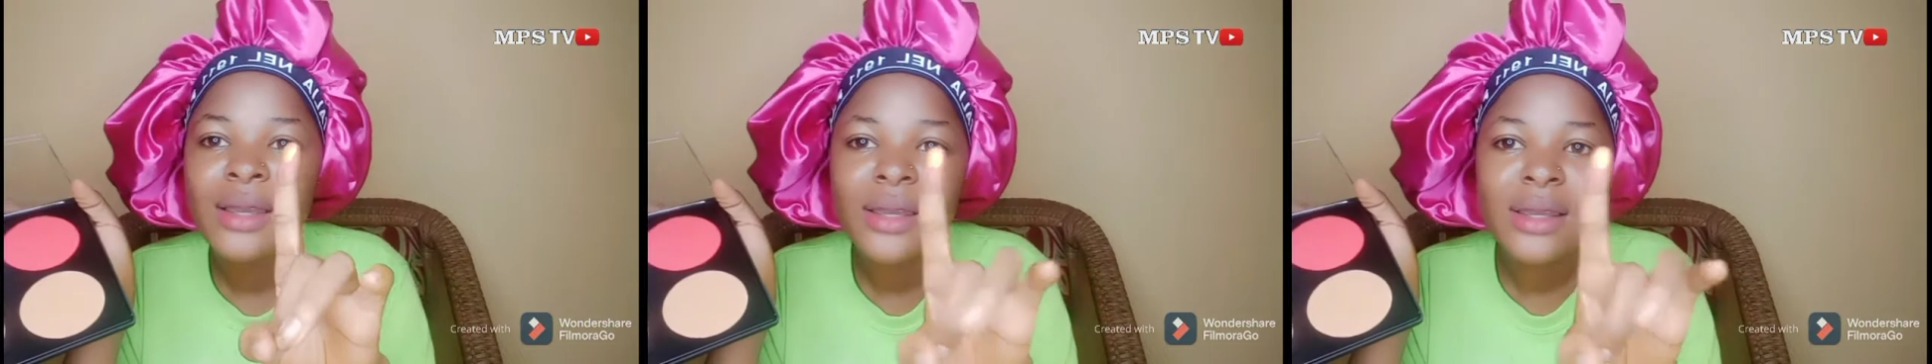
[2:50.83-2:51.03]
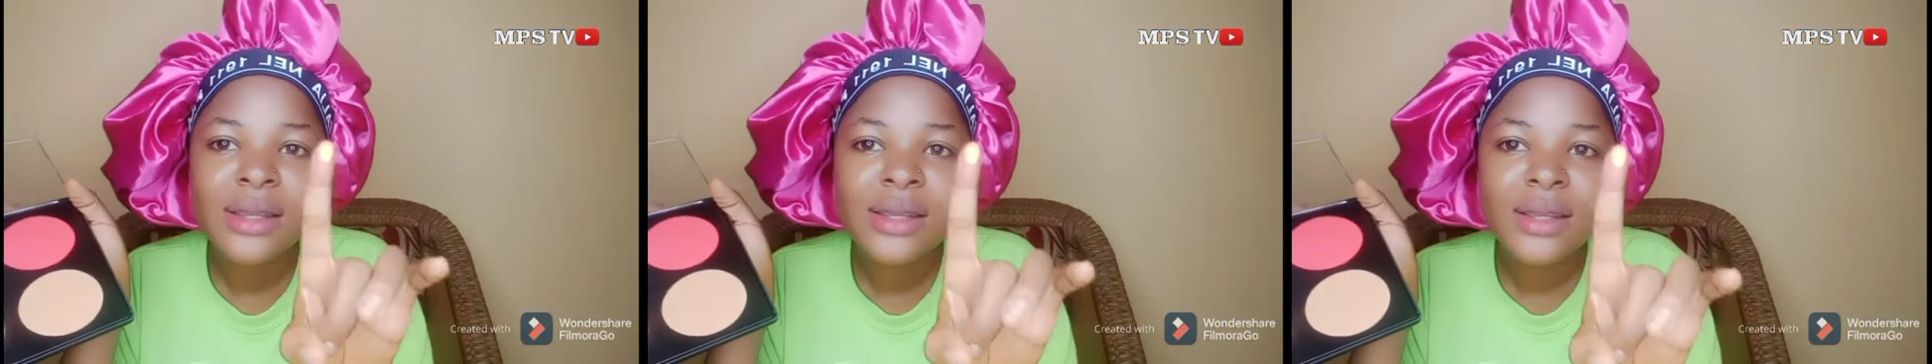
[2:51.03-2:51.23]

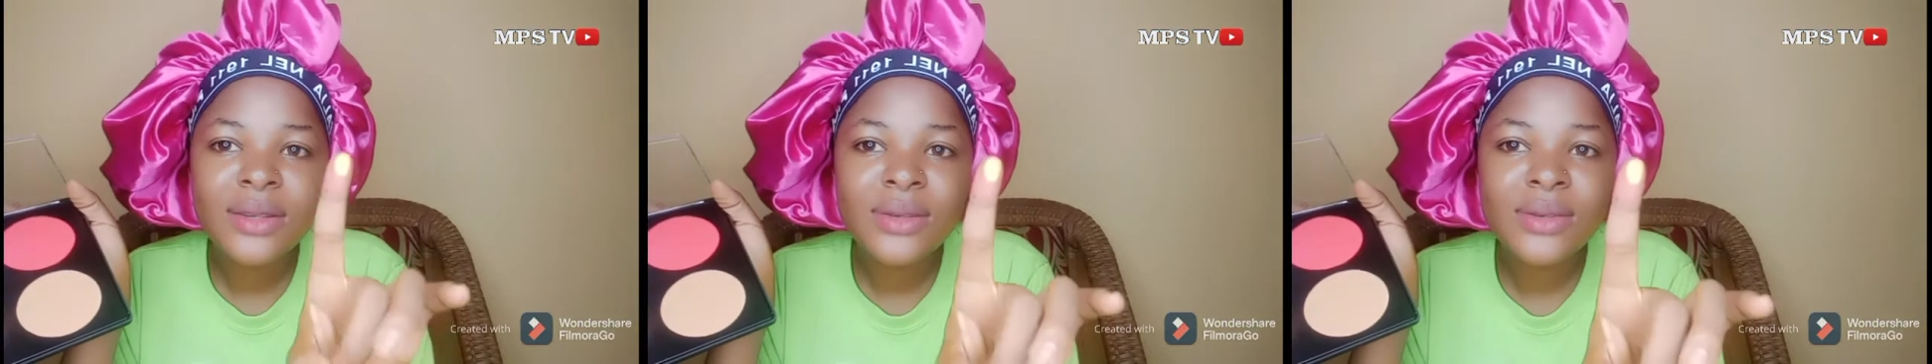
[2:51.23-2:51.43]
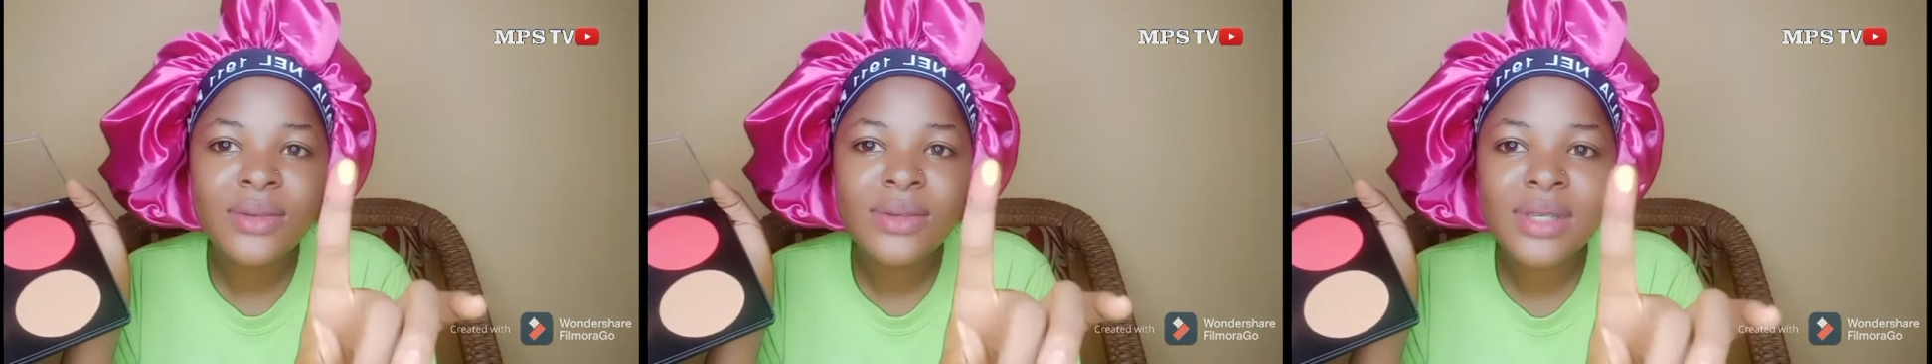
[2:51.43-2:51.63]
You
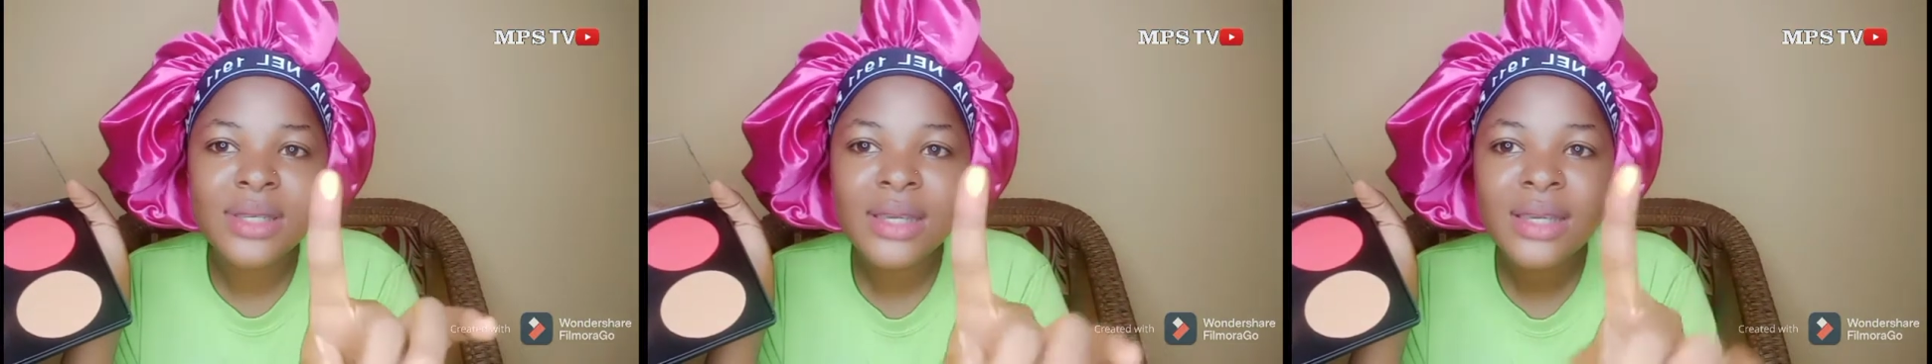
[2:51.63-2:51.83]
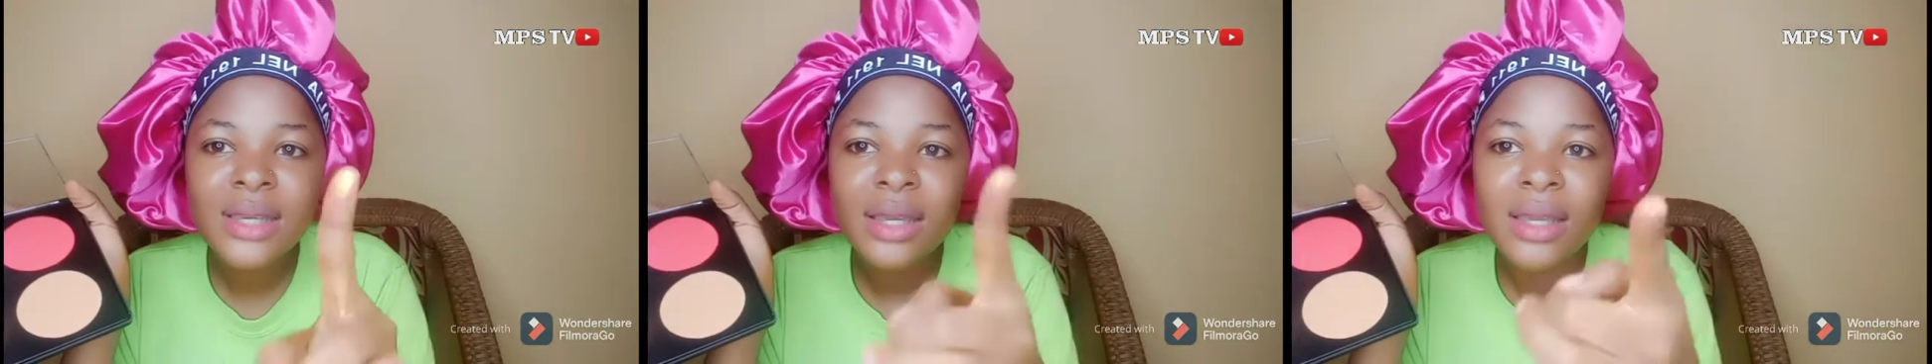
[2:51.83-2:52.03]
see,
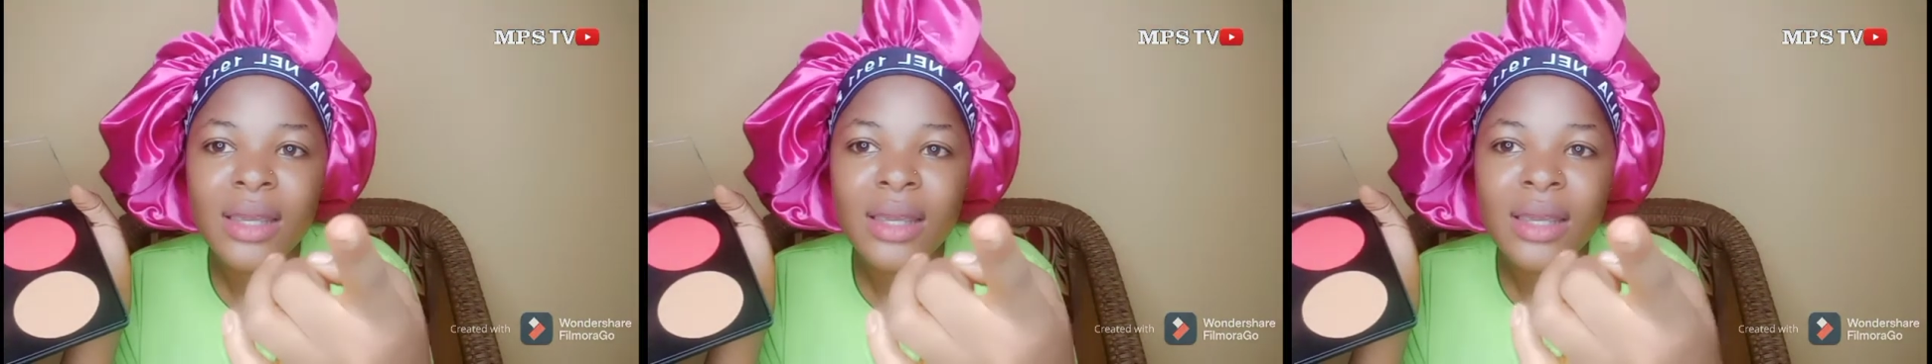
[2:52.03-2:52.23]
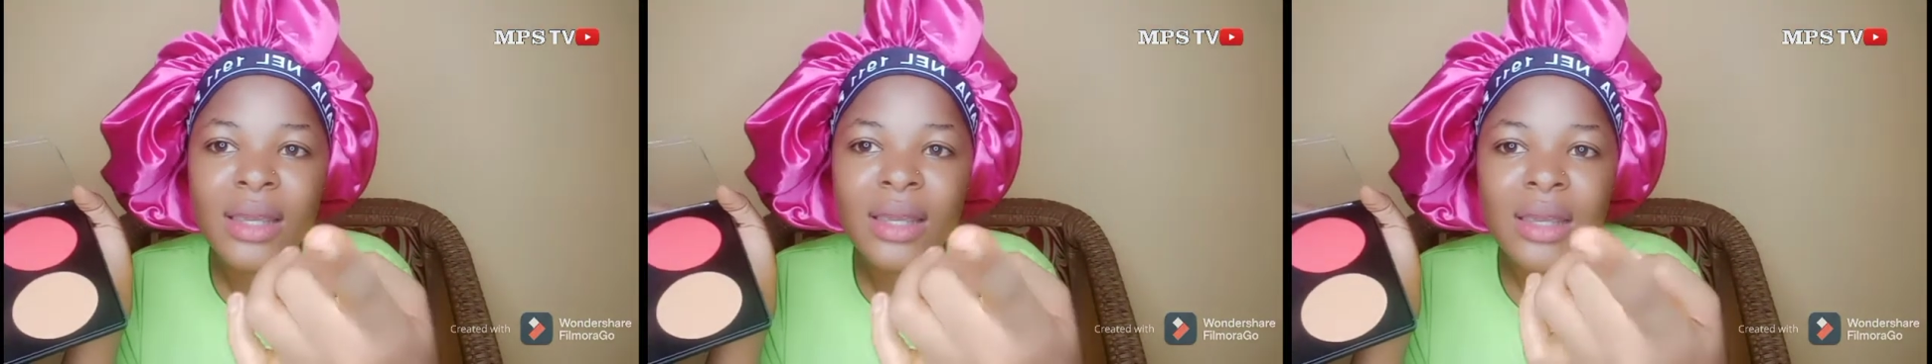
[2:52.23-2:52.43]

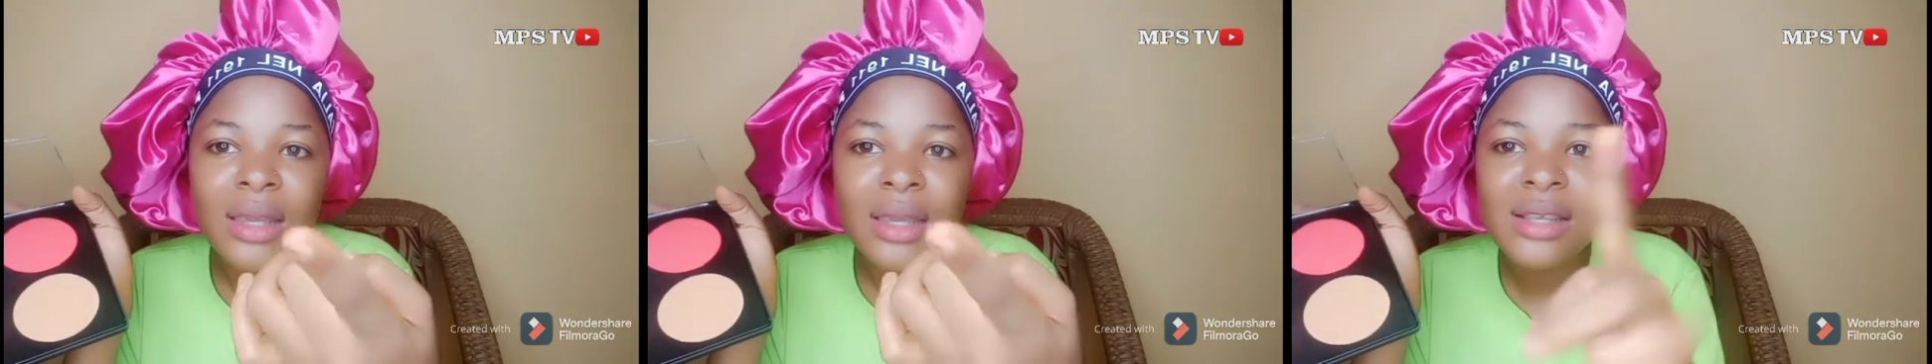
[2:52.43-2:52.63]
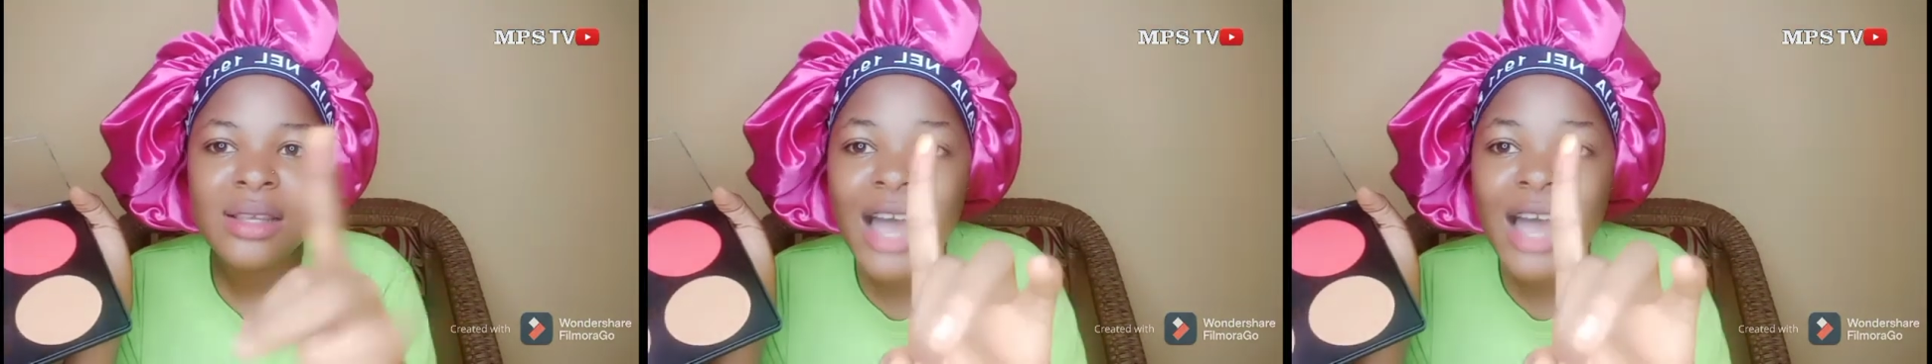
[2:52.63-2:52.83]
it
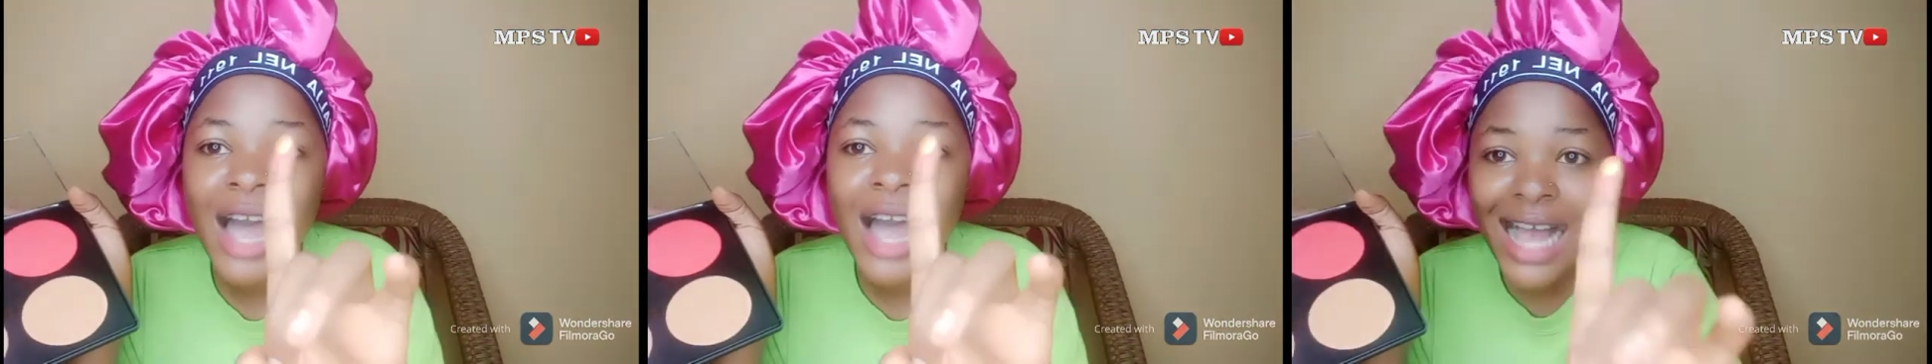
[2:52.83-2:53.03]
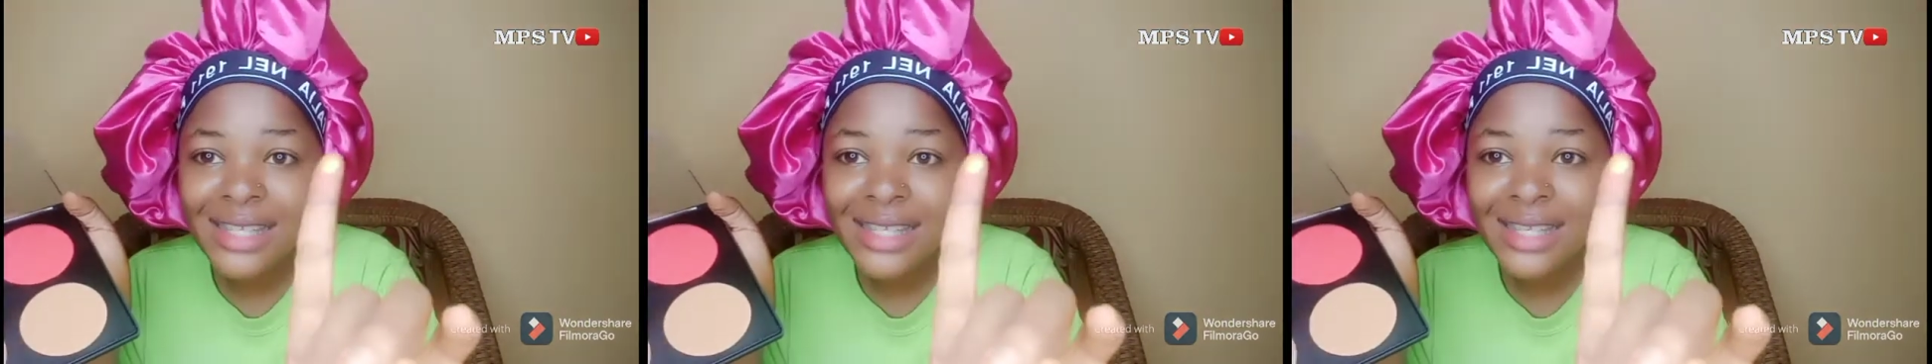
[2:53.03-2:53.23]
has
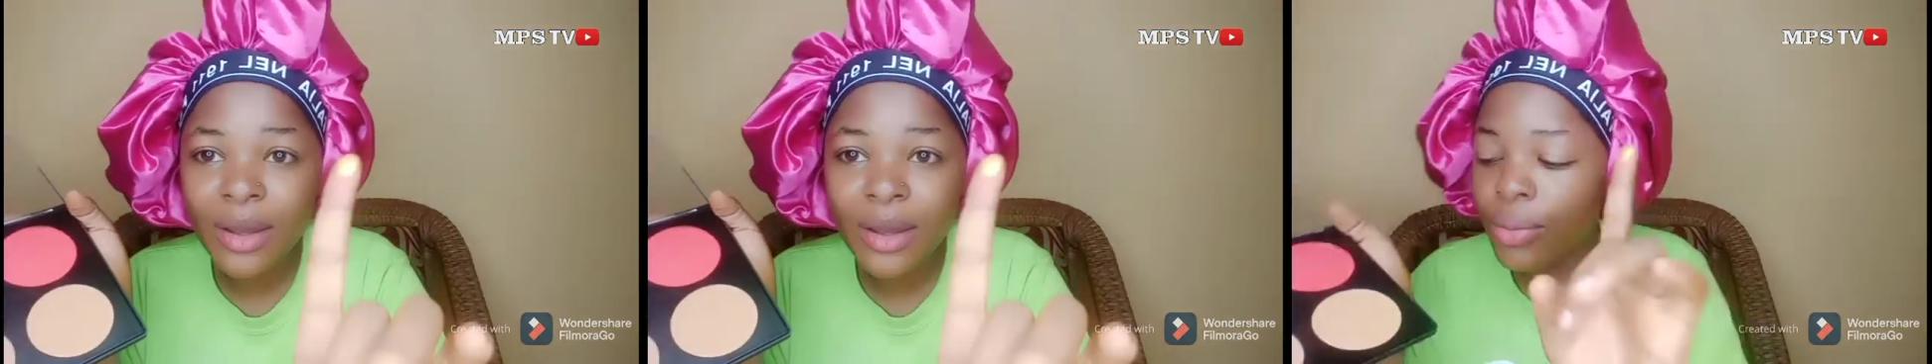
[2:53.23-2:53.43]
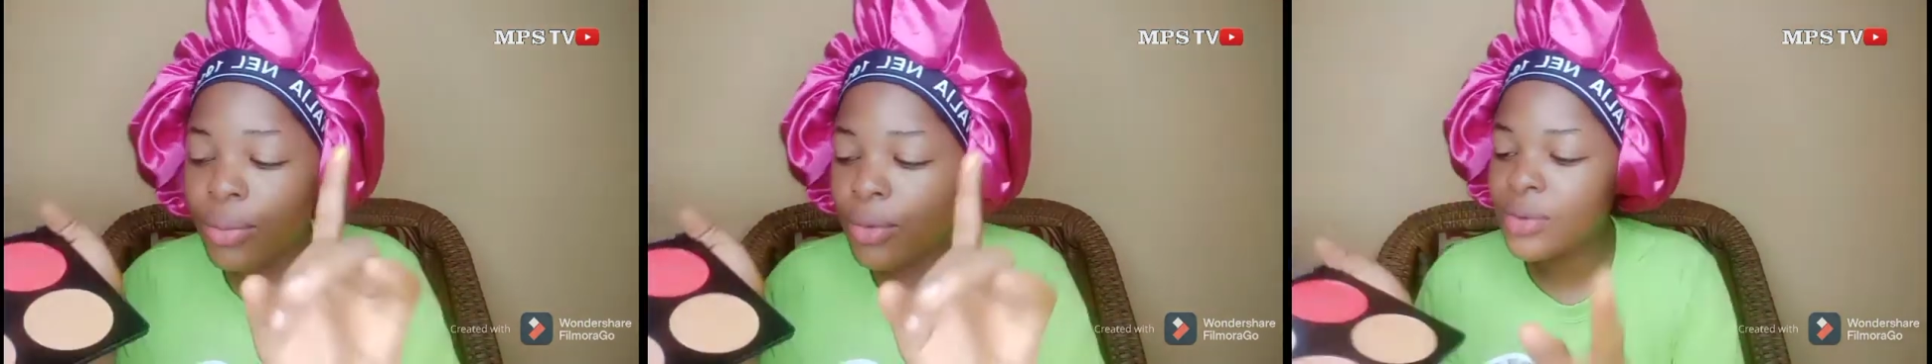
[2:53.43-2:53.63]
a
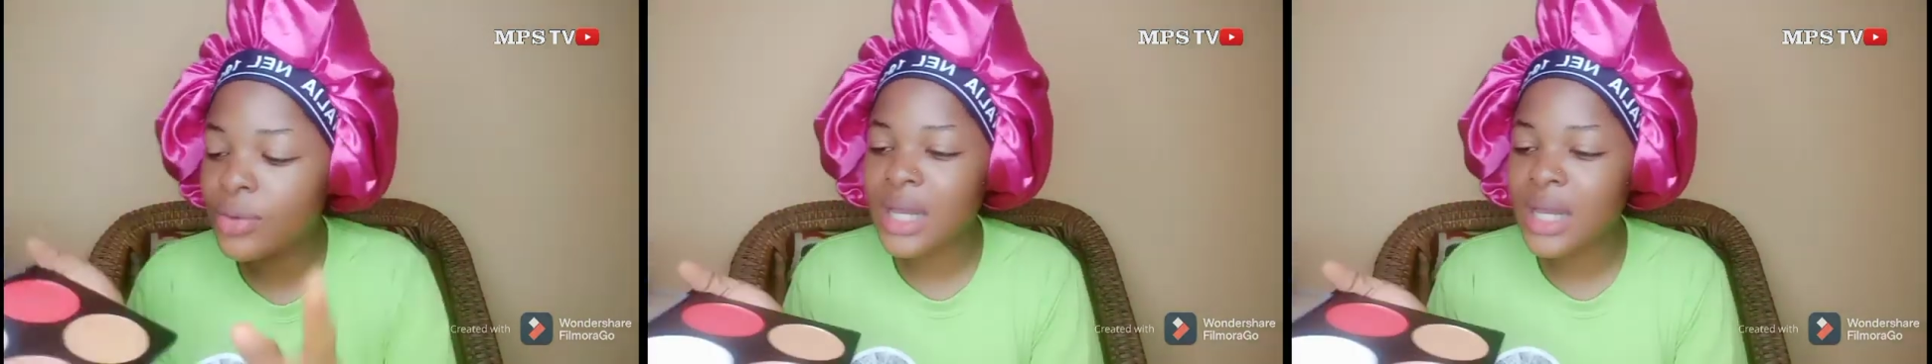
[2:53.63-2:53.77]
bronzer.